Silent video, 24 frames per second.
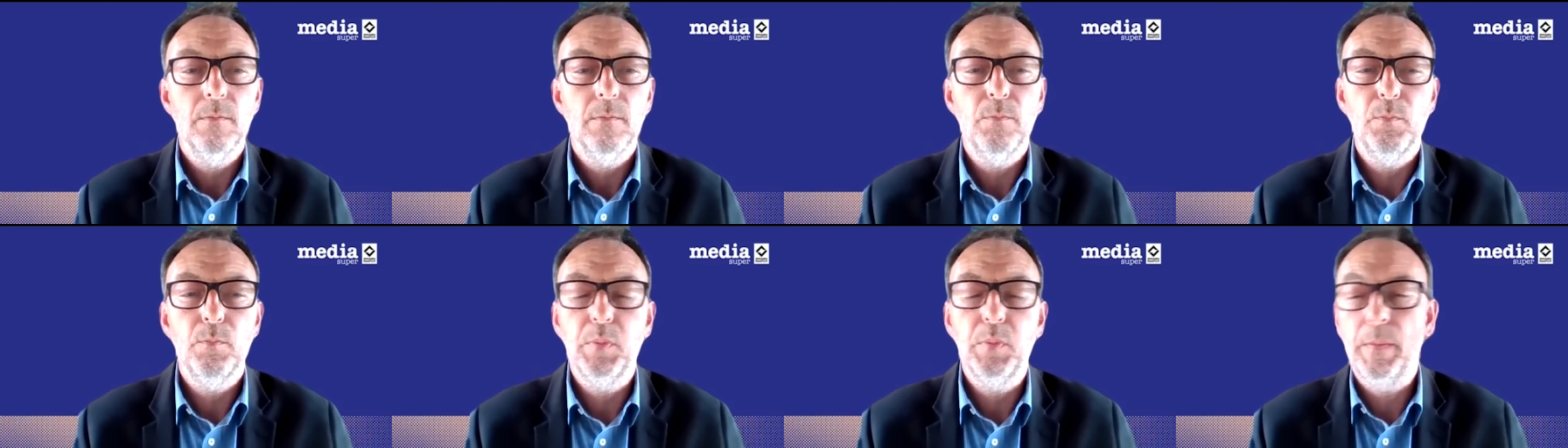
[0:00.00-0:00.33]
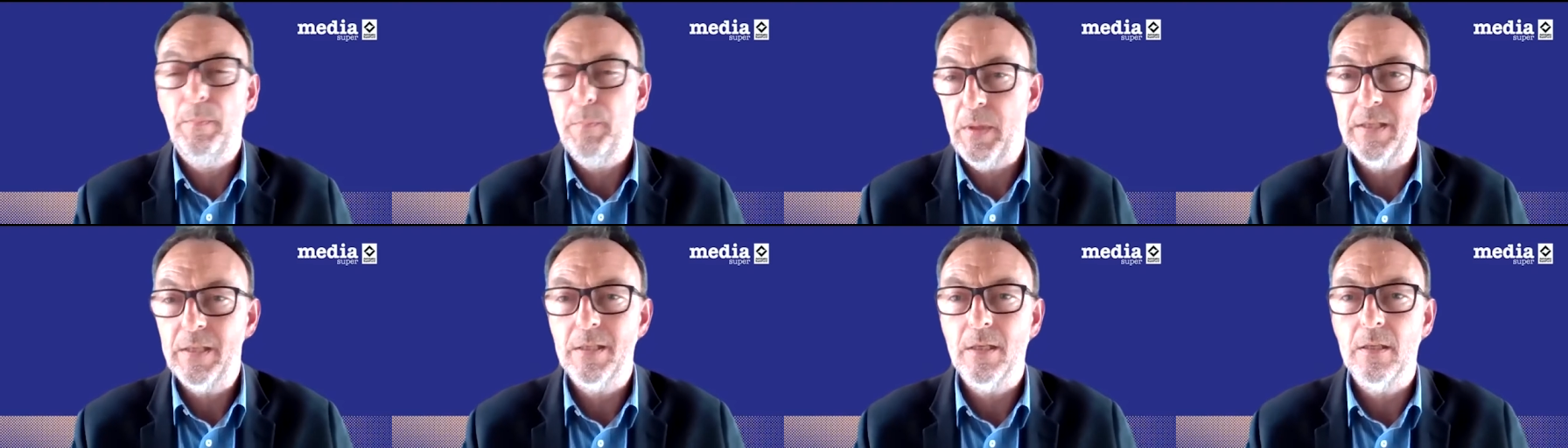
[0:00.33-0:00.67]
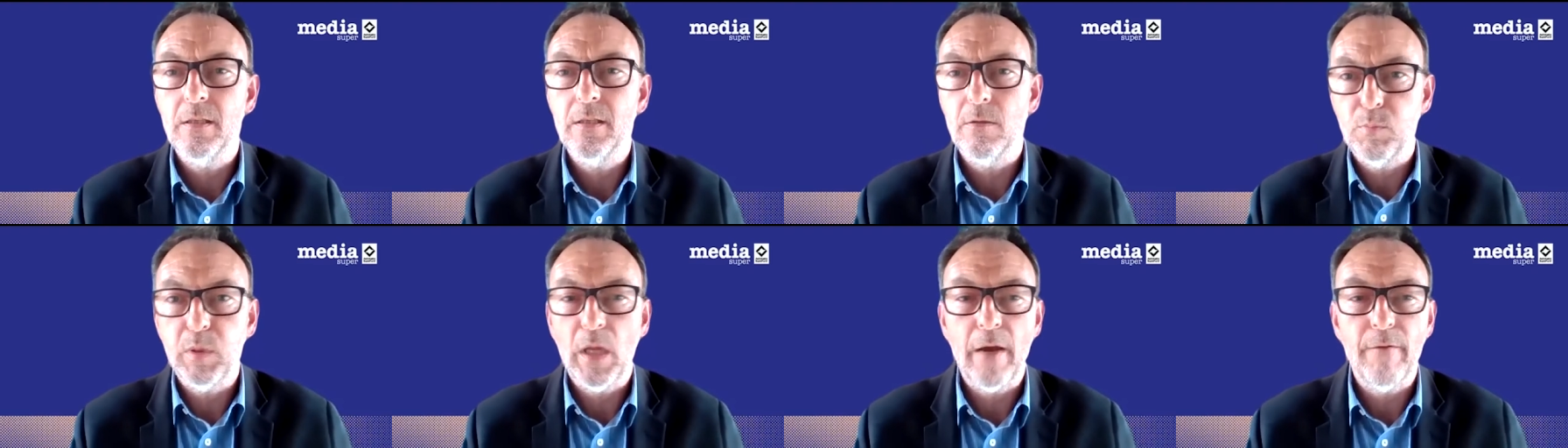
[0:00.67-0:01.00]
the
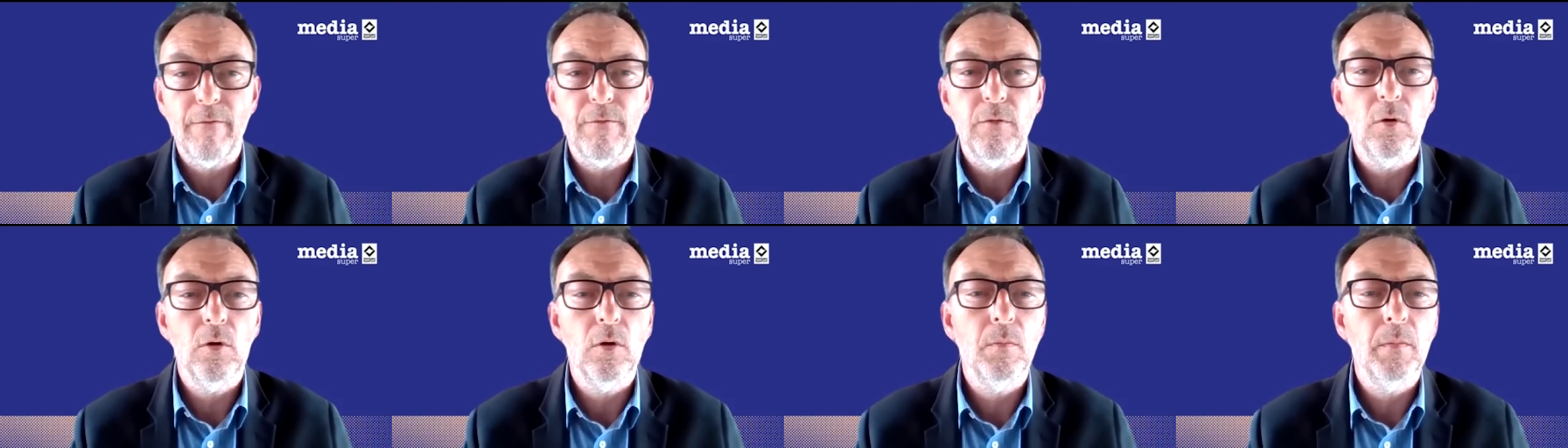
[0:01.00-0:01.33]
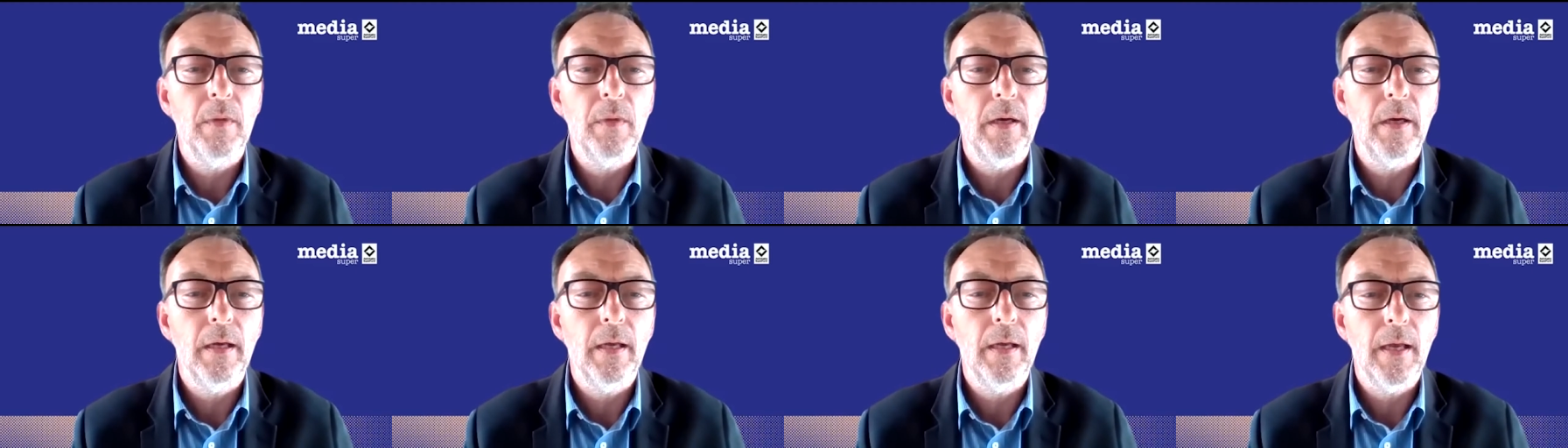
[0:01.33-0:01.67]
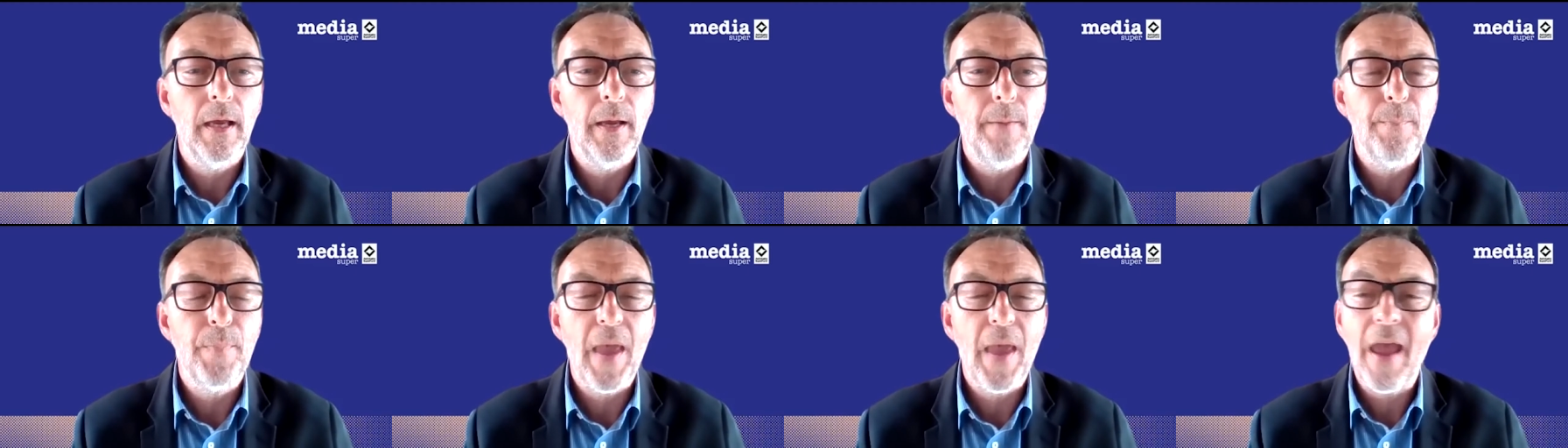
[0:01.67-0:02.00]
business platform,
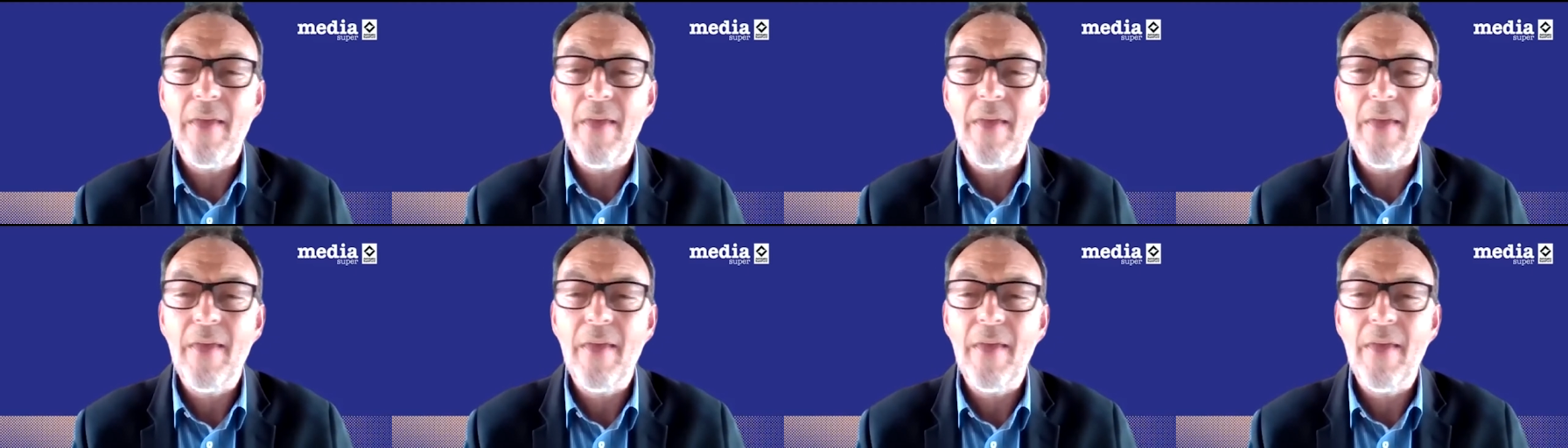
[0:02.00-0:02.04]
and,